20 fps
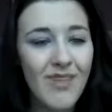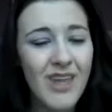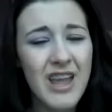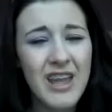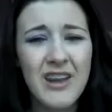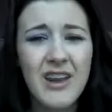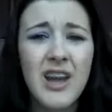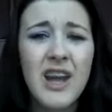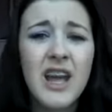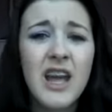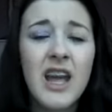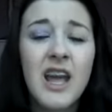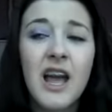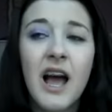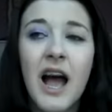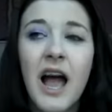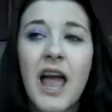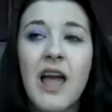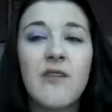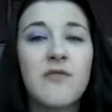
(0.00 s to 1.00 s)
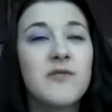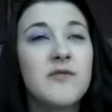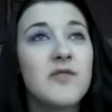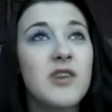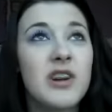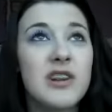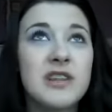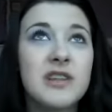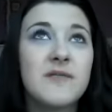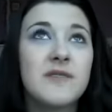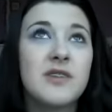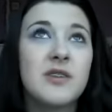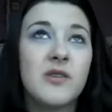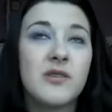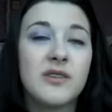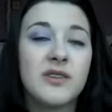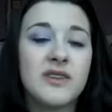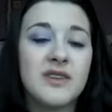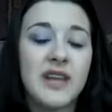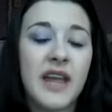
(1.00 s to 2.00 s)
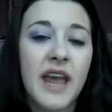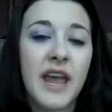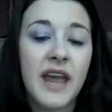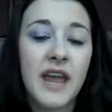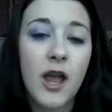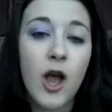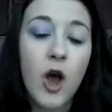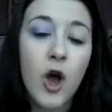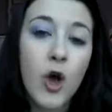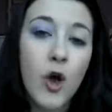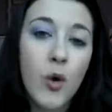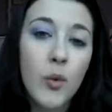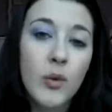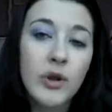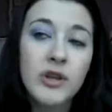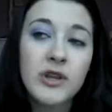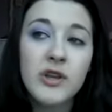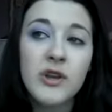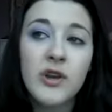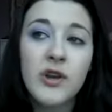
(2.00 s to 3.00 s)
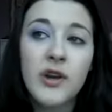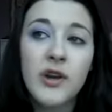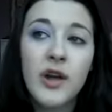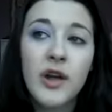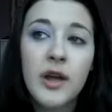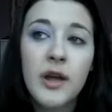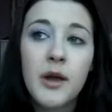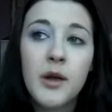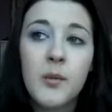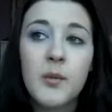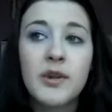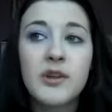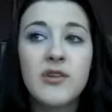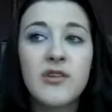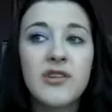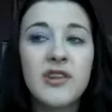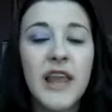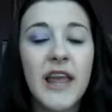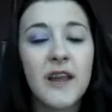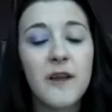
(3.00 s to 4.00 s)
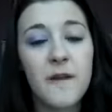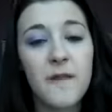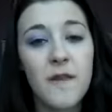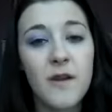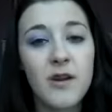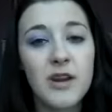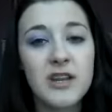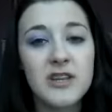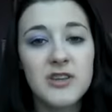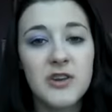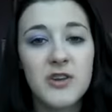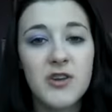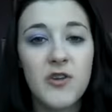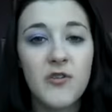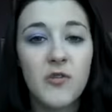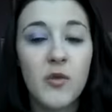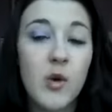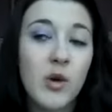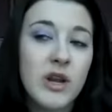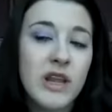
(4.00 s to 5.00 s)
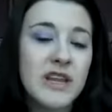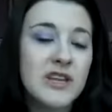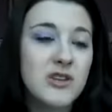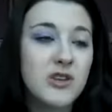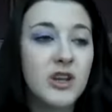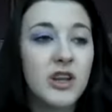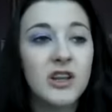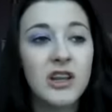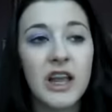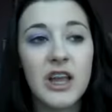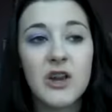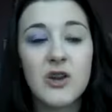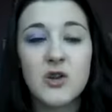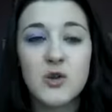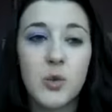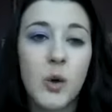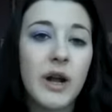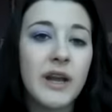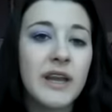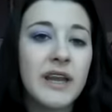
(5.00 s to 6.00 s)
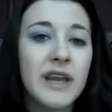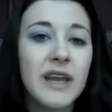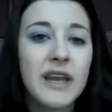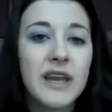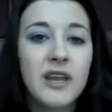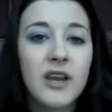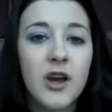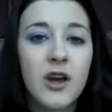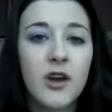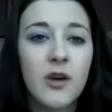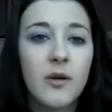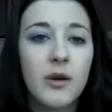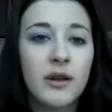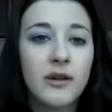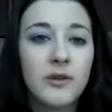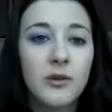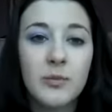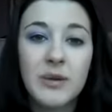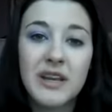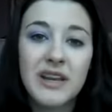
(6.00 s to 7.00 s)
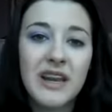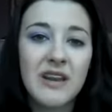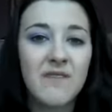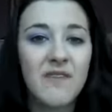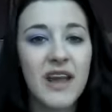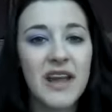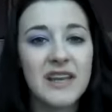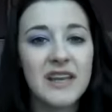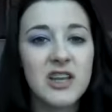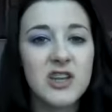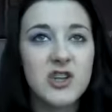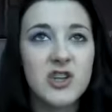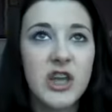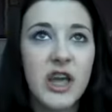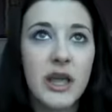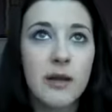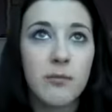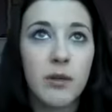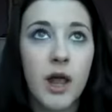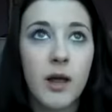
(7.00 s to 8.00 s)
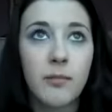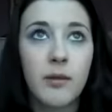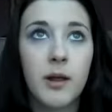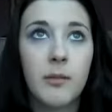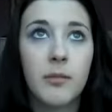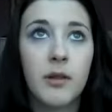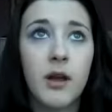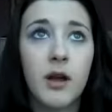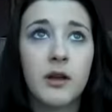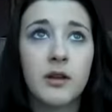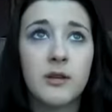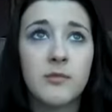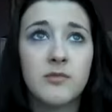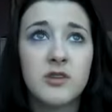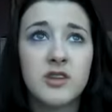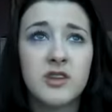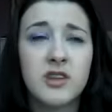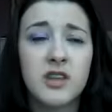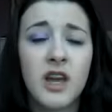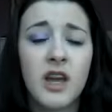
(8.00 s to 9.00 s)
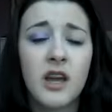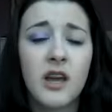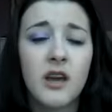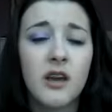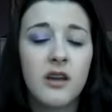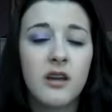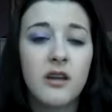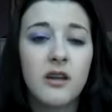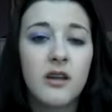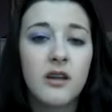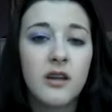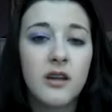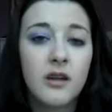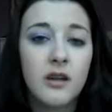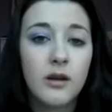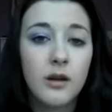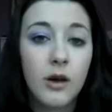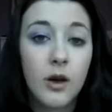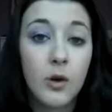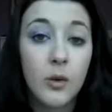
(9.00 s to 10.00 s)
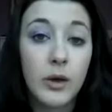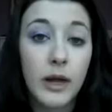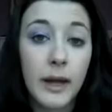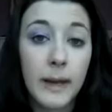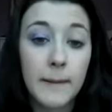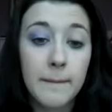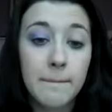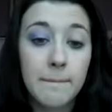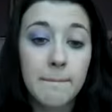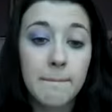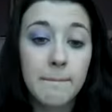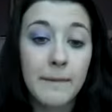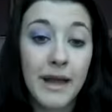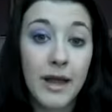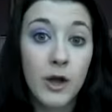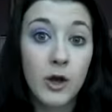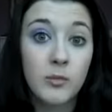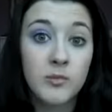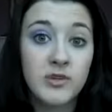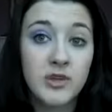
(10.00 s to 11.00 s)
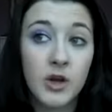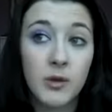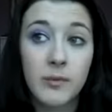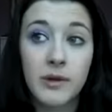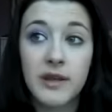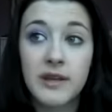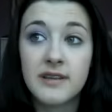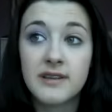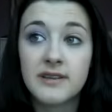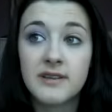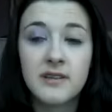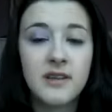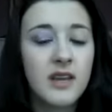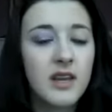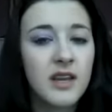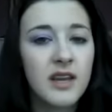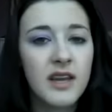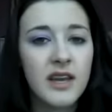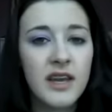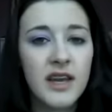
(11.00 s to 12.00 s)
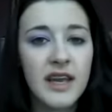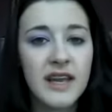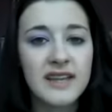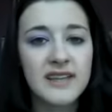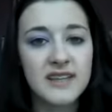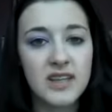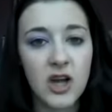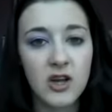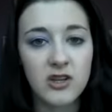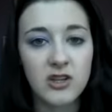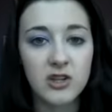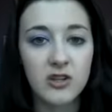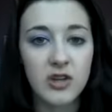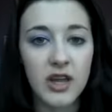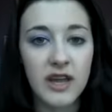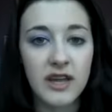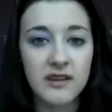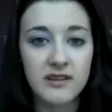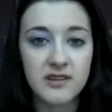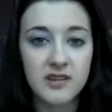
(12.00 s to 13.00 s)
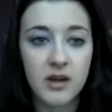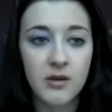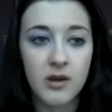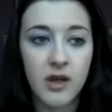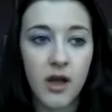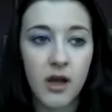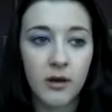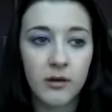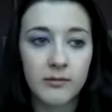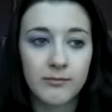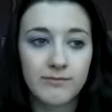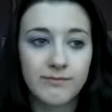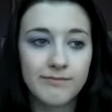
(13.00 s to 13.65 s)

And I have tons of adults say, oh, when you're in like your 30s or your 40s, you'll look like you're 20, you know, it'll be an advantage then, blah, blah, blah. And I'm just like, okay, I hope so, because it sucks looking so young.